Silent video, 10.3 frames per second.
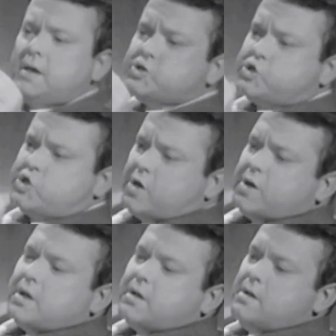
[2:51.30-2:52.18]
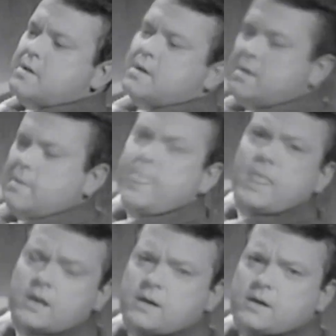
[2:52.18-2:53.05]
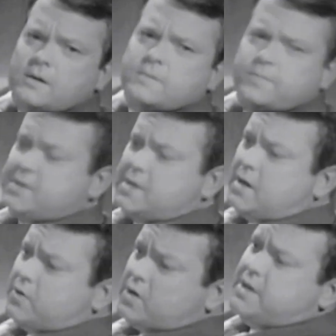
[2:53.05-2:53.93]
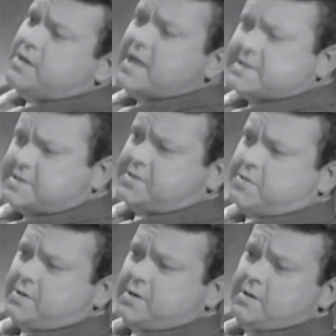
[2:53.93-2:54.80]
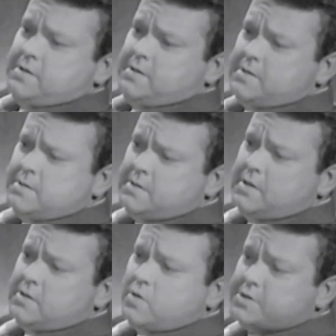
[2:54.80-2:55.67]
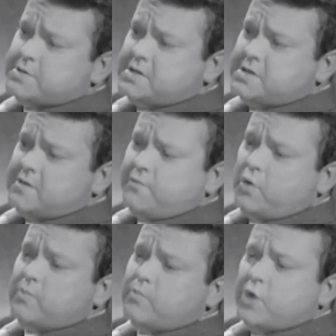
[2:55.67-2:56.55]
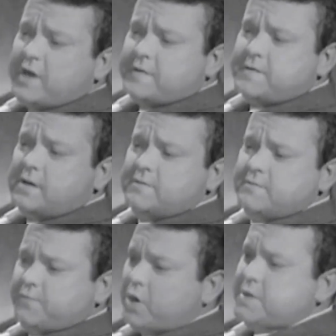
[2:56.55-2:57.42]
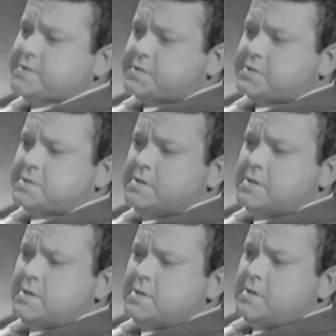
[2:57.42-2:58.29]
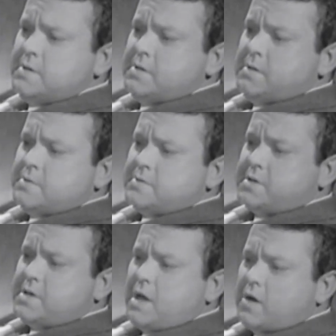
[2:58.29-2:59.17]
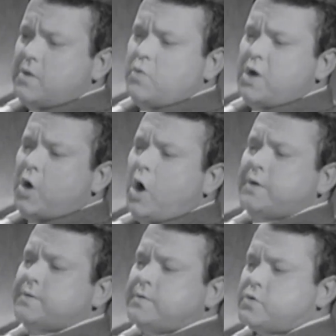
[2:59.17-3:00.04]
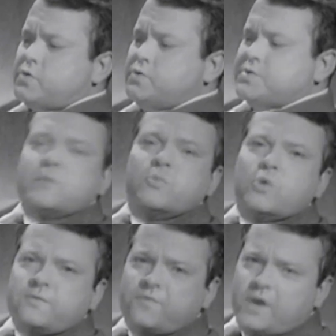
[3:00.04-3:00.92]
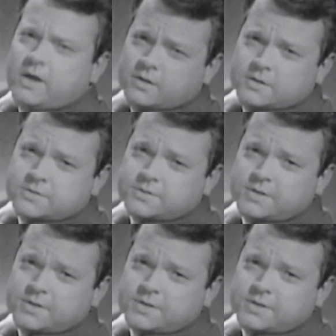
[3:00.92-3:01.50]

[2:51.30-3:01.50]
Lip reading: and cheering, but they are really necessary in order to give one breath and voice, to carry one on through somewhat violent